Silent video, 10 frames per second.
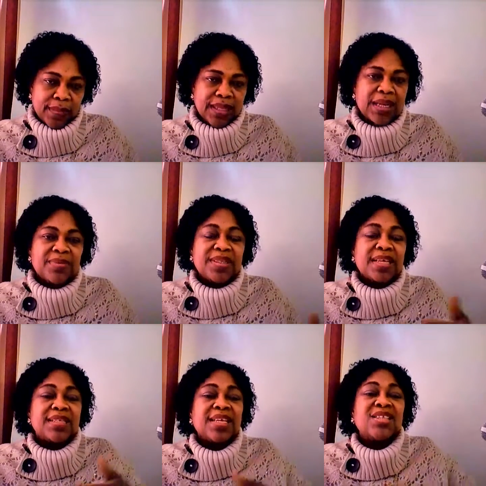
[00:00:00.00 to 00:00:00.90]
That I've
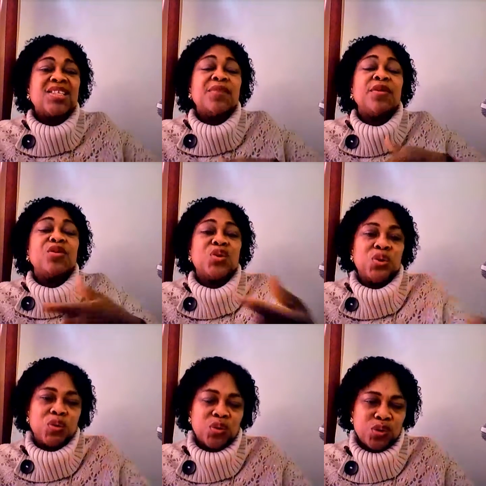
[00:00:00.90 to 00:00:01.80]
sent a Savior to
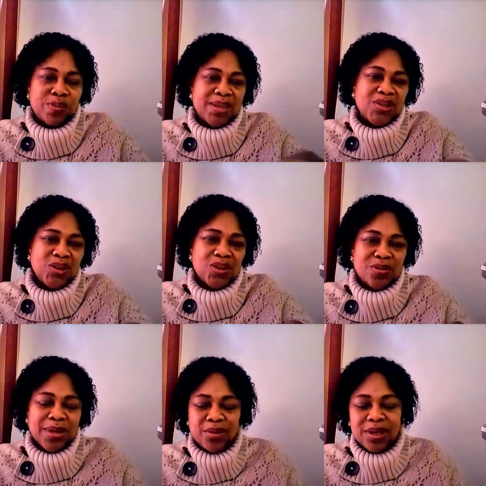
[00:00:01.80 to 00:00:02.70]
you through my Son,
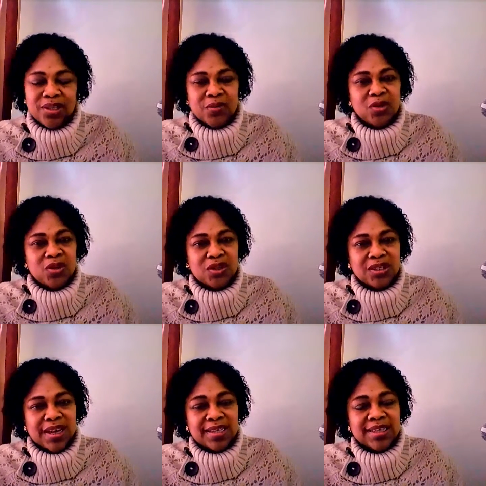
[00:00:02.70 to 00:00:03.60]
my Lord and Savior Jesus
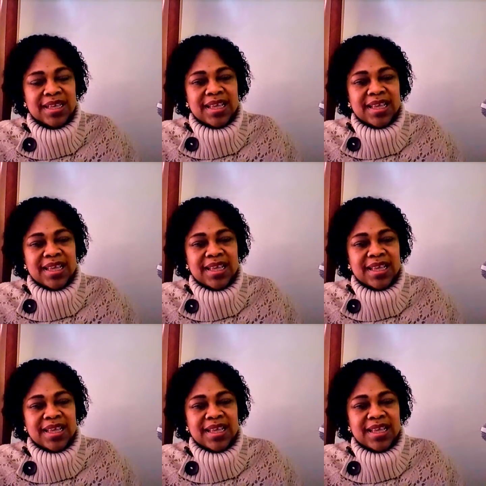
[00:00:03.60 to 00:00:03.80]
Christ.